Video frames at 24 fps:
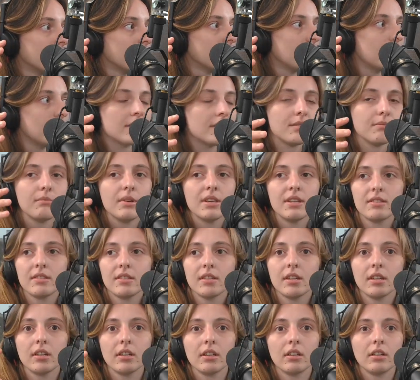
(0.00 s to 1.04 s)
is
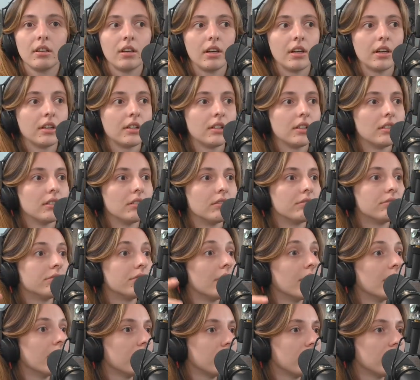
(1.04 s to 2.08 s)
missing like in
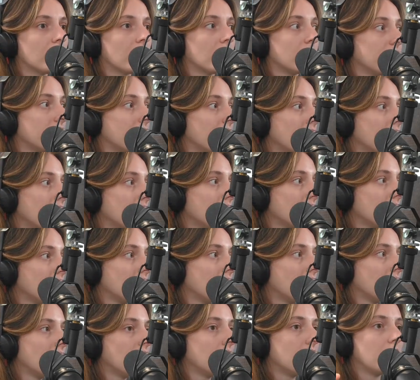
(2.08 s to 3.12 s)
French, I think.
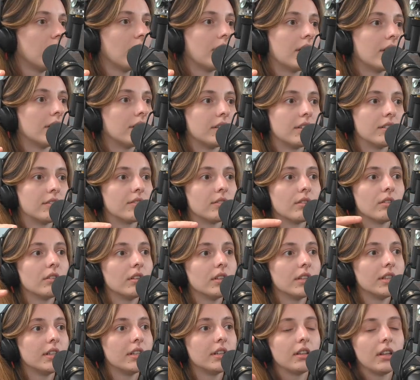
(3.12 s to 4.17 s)
Like it's
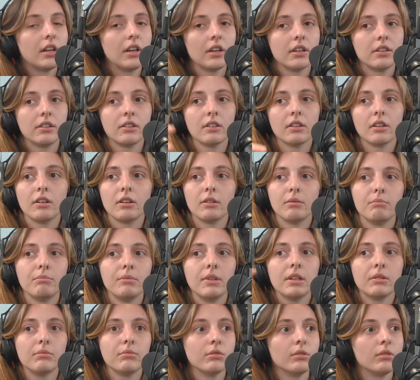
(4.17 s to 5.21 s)
only like a
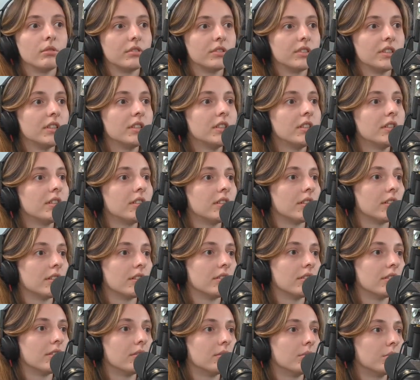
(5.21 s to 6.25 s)
big building
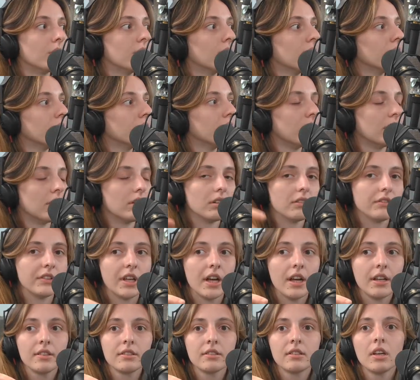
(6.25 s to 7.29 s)
and a road and all of
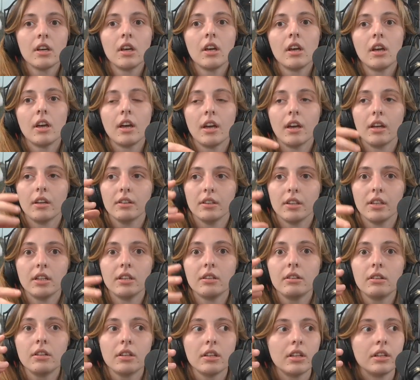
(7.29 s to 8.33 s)
that. And
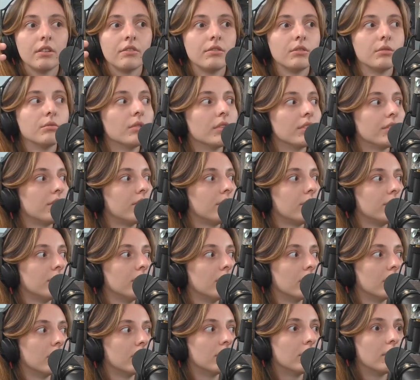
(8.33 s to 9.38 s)
here, if you want
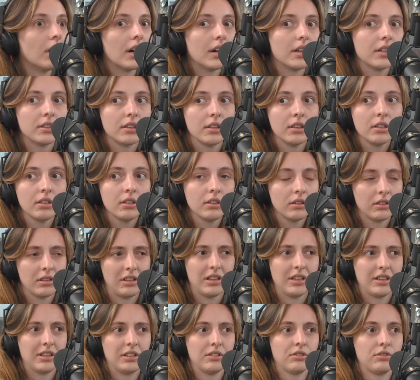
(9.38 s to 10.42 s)
to go hiking,
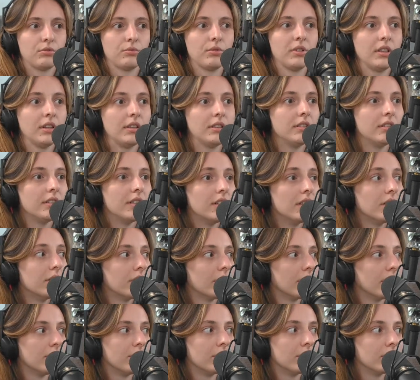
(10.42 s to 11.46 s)
like it's really near
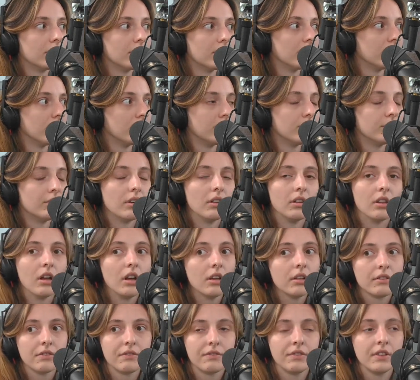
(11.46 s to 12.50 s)
and you can do a lot
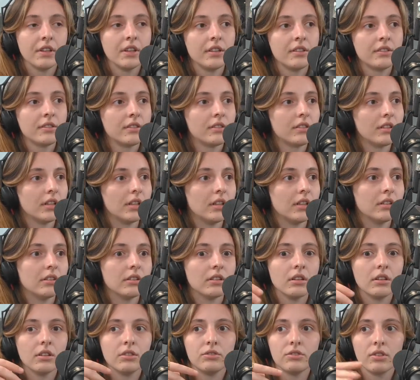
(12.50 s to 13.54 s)
of things
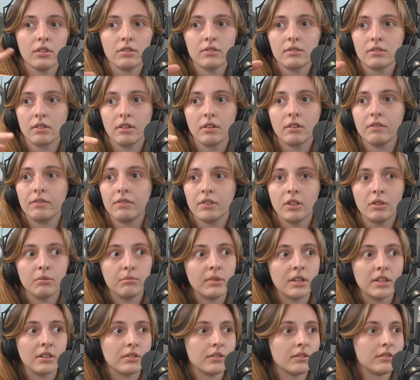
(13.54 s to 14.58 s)
in just a few
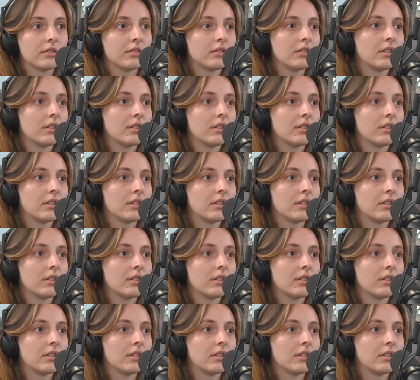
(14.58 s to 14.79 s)
minutes.